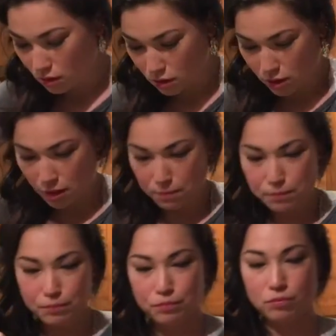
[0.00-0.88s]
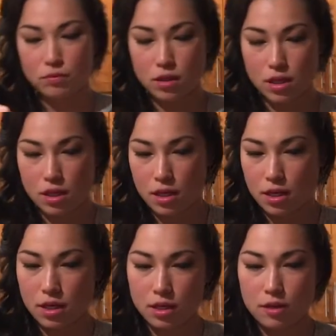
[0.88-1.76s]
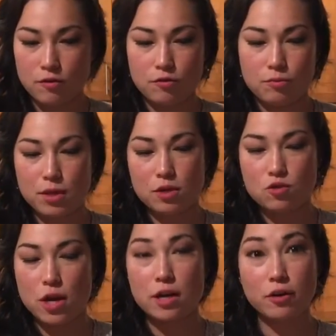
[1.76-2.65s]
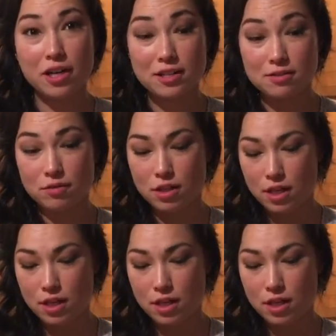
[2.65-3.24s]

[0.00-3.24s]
All right, I have my dry ingredients.